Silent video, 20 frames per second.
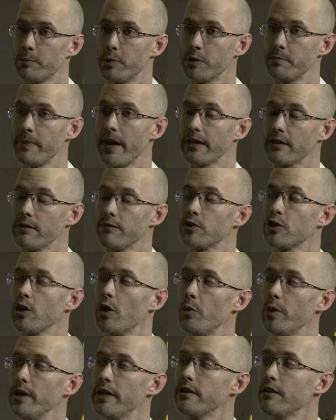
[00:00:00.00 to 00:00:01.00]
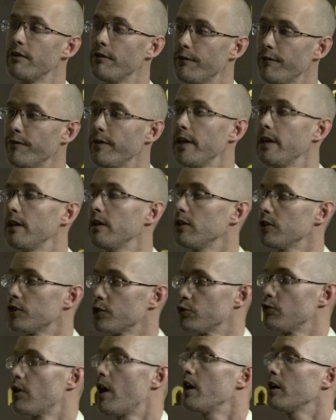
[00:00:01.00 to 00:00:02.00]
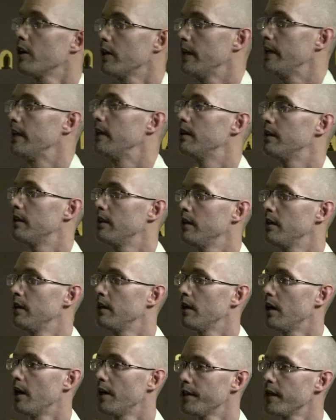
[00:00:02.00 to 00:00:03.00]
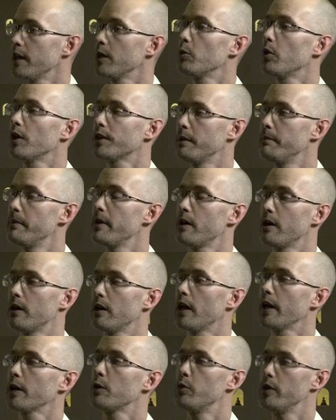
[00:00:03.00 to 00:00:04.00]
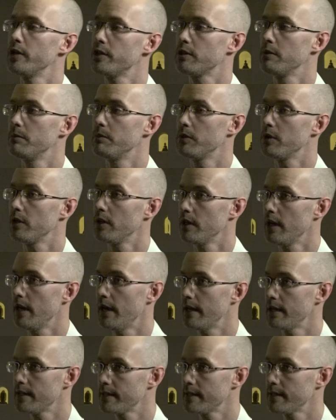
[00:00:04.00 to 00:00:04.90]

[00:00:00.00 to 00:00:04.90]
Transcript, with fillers: perspective. So we can feel strongly, I think, what the mirror like wisdom uh,